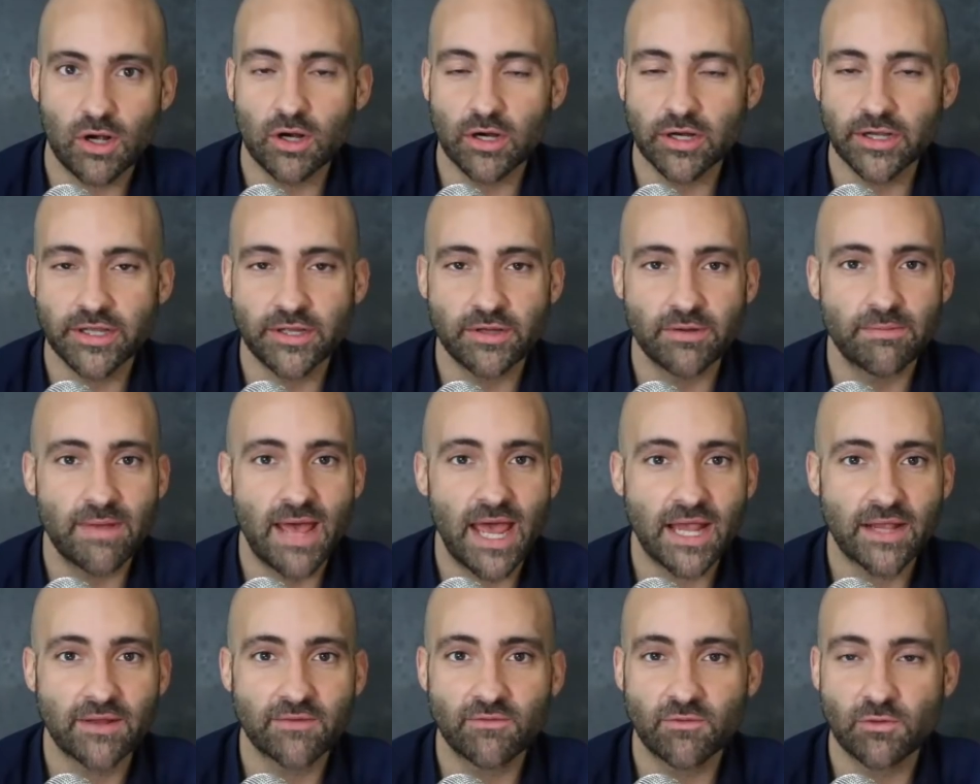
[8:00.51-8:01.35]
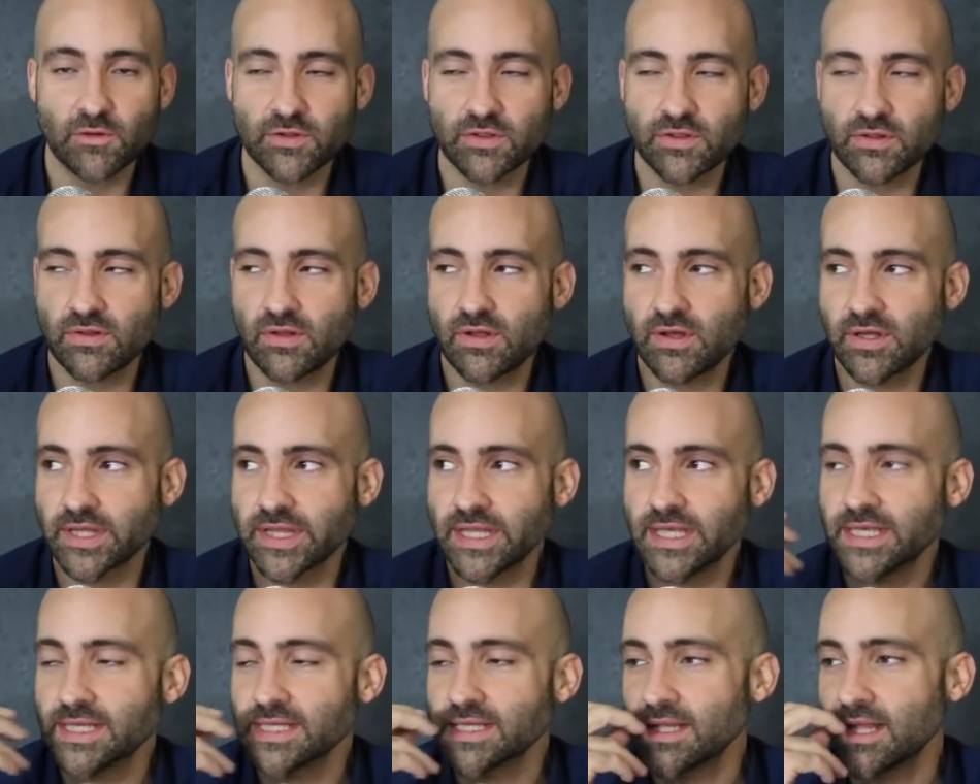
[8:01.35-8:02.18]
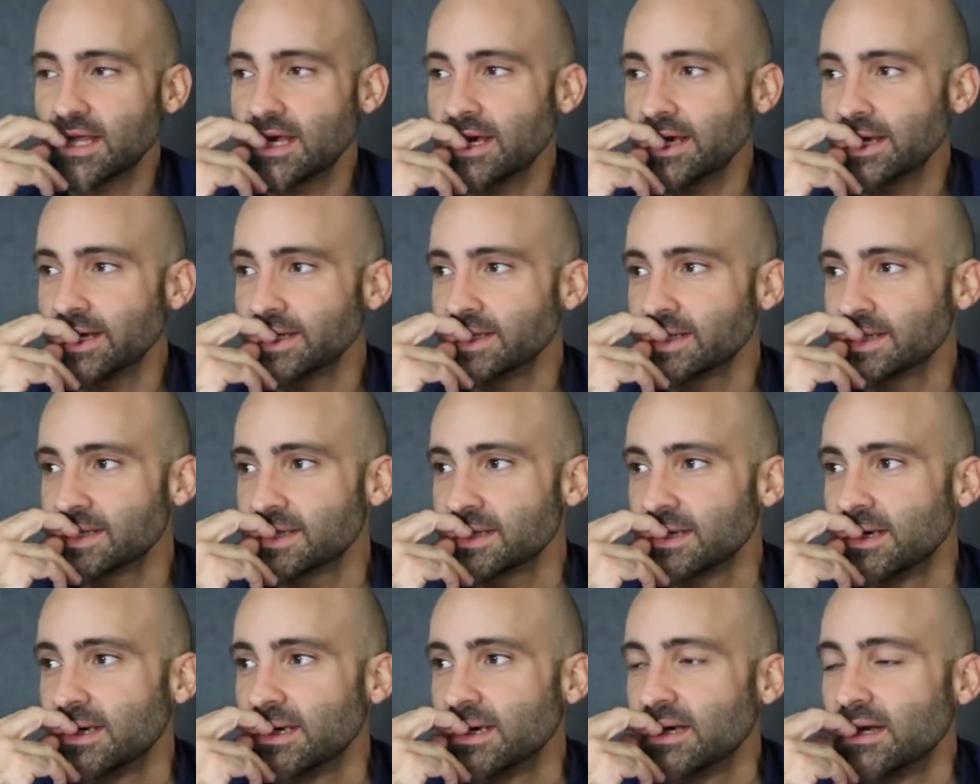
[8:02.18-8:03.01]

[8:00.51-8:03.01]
argue back and forth along these lines.